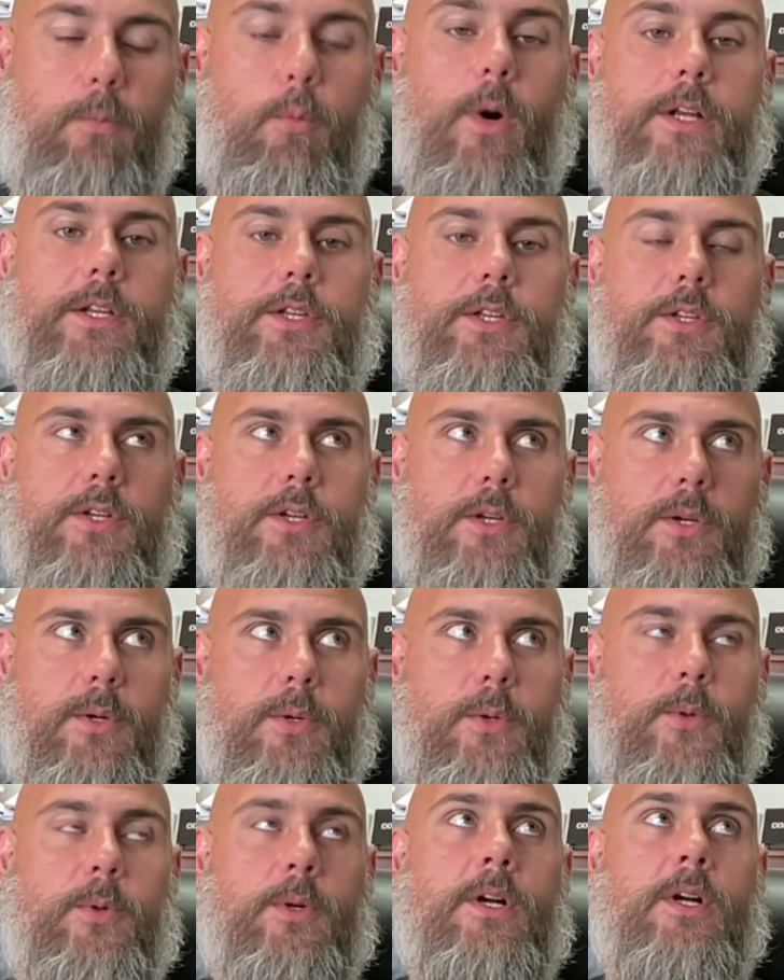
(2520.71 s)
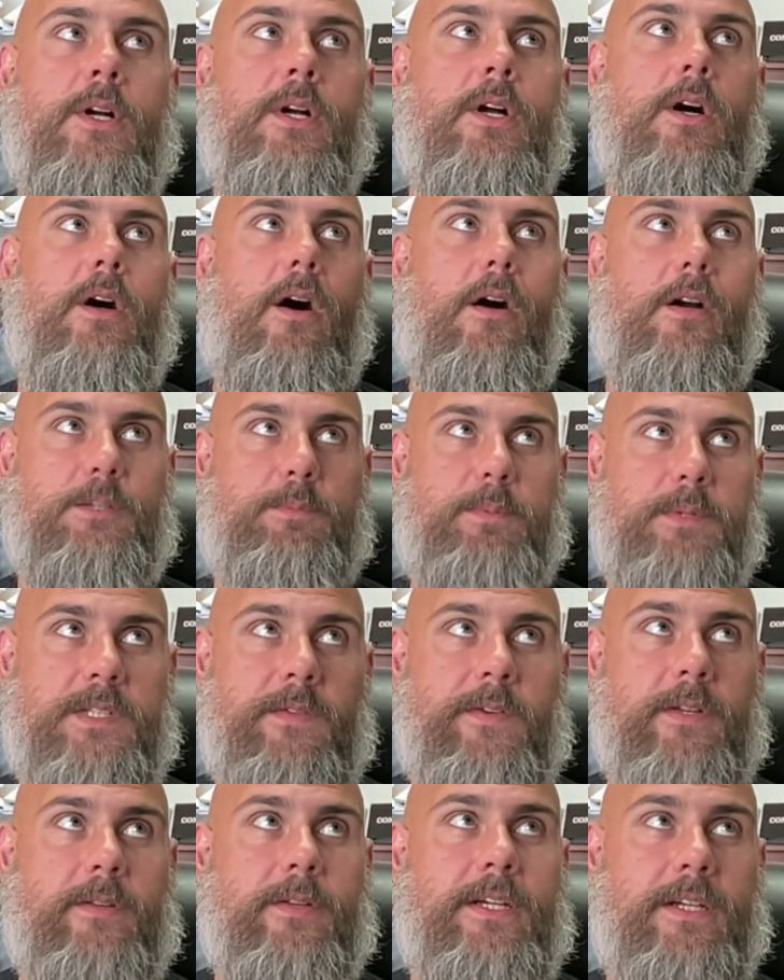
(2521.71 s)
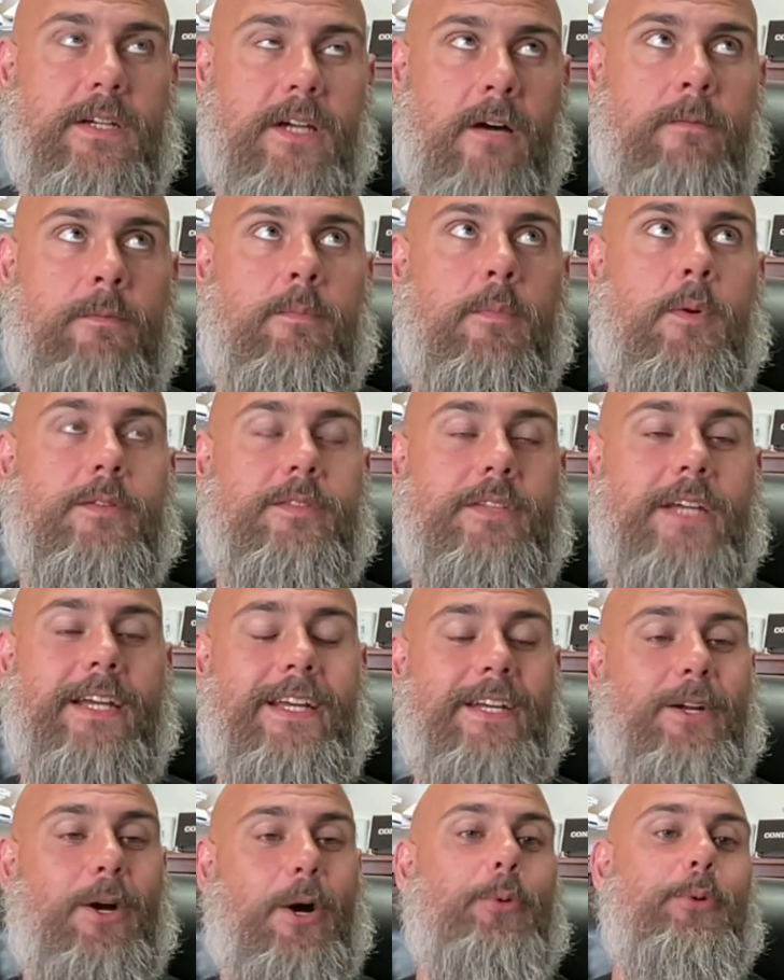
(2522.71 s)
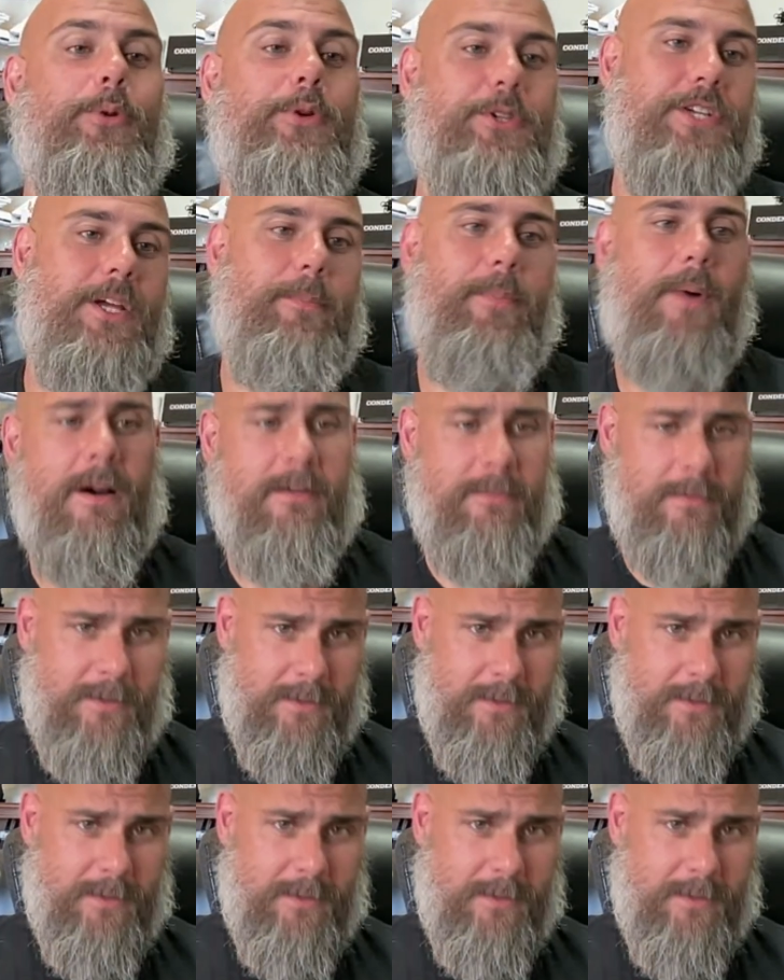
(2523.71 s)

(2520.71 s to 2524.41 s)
what you are specifically comfortable taking ownership of.